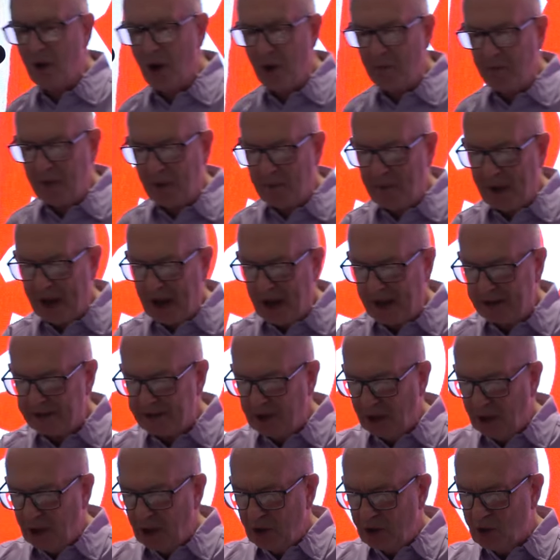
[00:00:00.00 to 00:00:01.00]
weren't
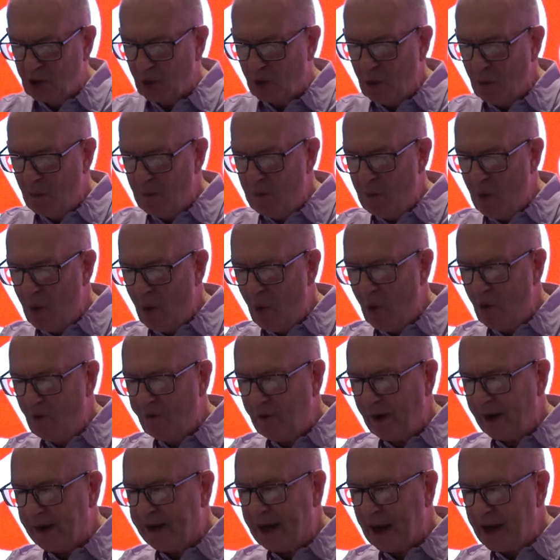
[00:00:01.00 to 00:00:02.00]
prepared to
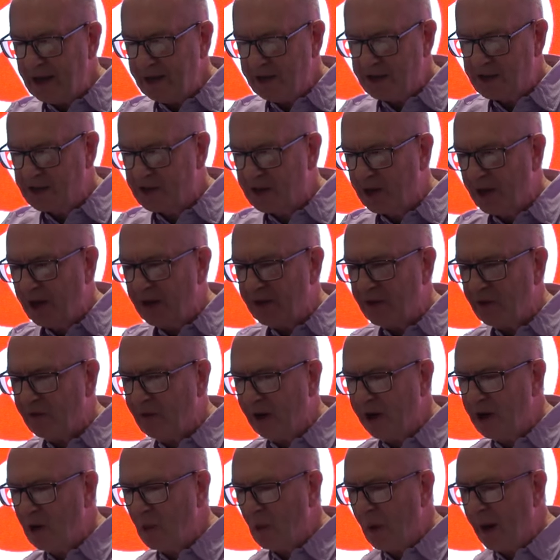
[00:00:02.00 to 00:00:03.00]
move against the
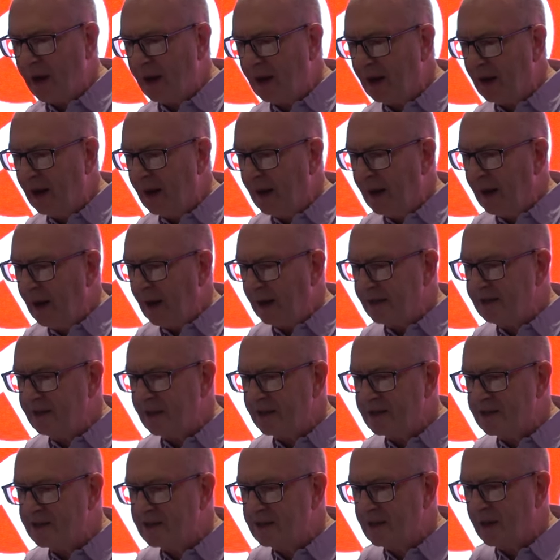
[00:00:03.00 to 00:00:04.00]
right wing at
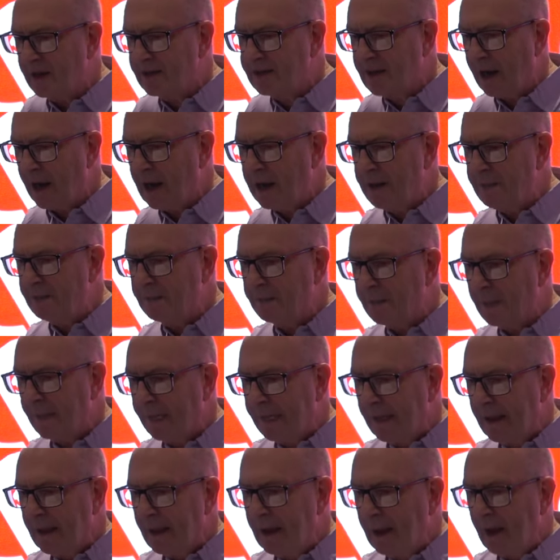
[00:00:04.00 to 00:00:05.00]
this time.
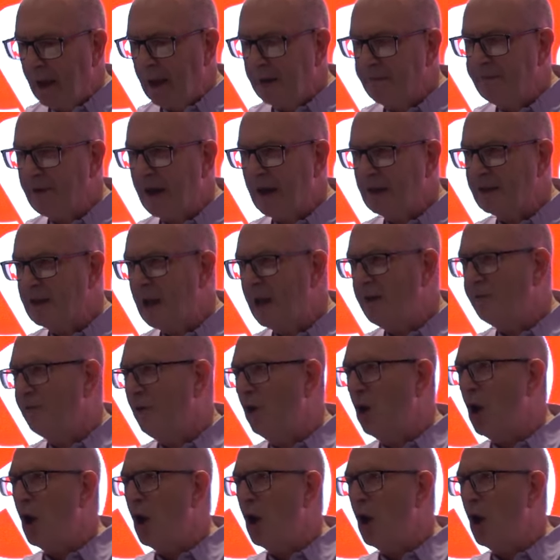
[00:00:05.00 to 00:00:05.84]
In fact, they've